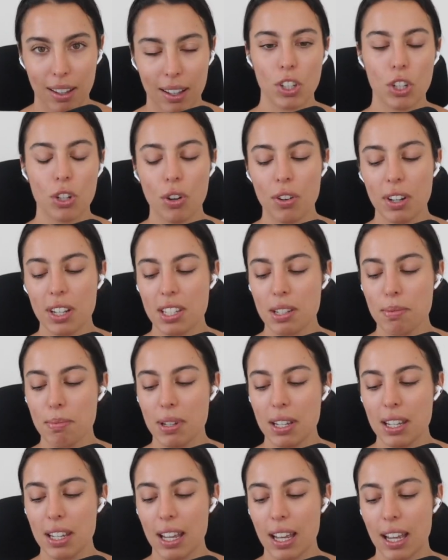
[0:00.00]
You don't need to
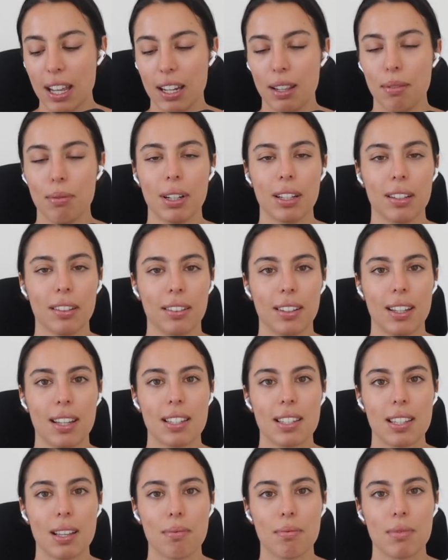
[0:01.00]
be anywhere
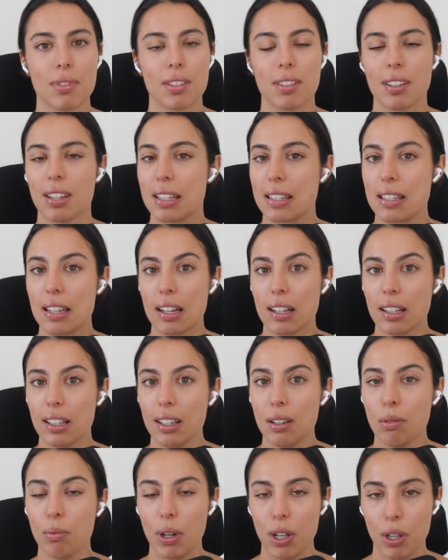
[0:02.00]
except
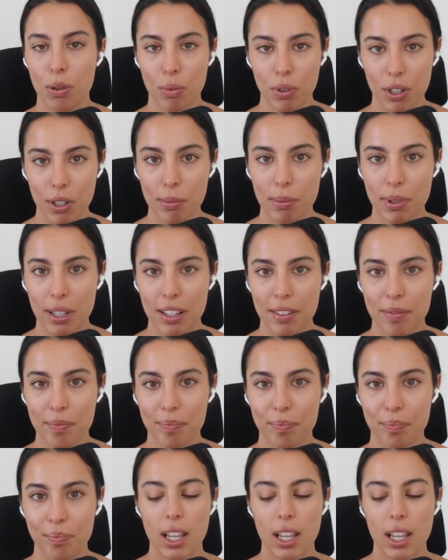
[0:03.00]
exactly where you want to be.